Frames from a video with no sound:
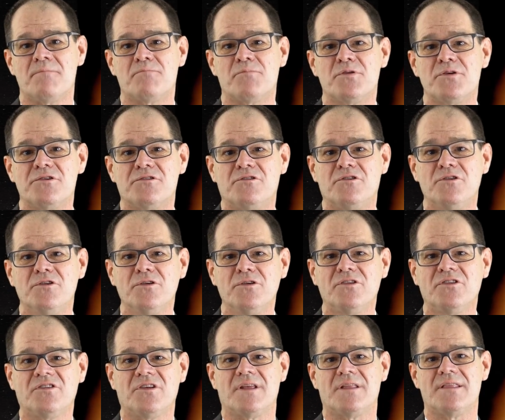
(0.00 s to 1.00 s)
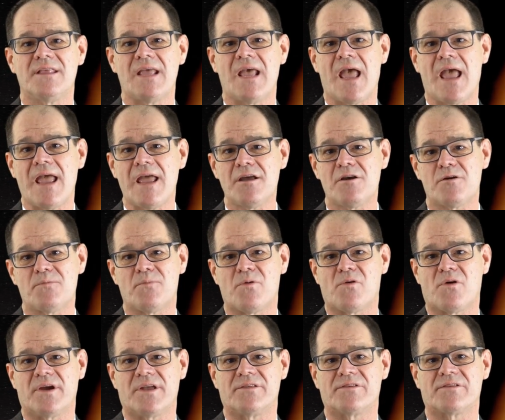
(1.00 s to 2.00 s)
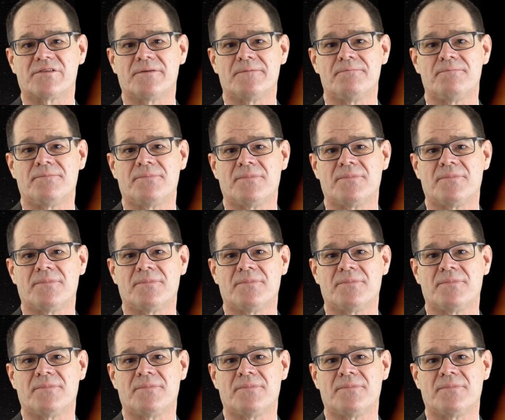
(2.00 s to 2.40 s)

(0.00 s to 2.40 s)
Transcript: producing the anchor points.